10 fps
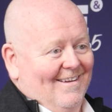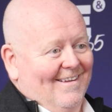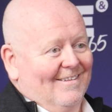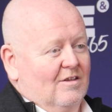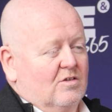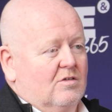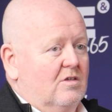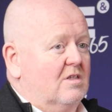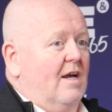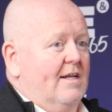And there's
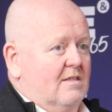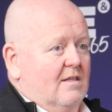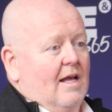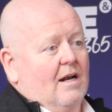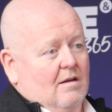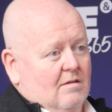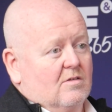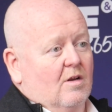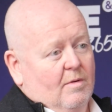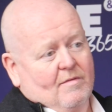good signs that it's
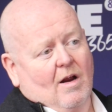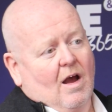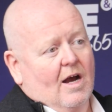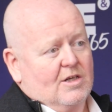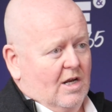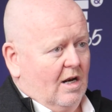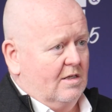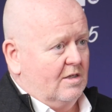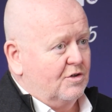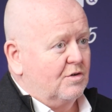going to be a very high
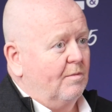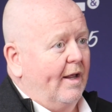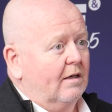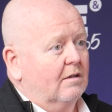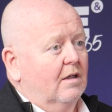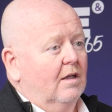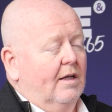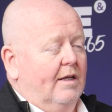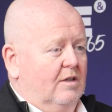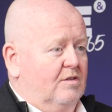channelization rate
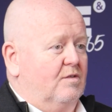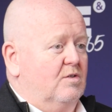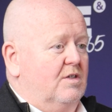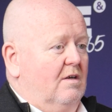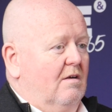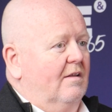in its first year.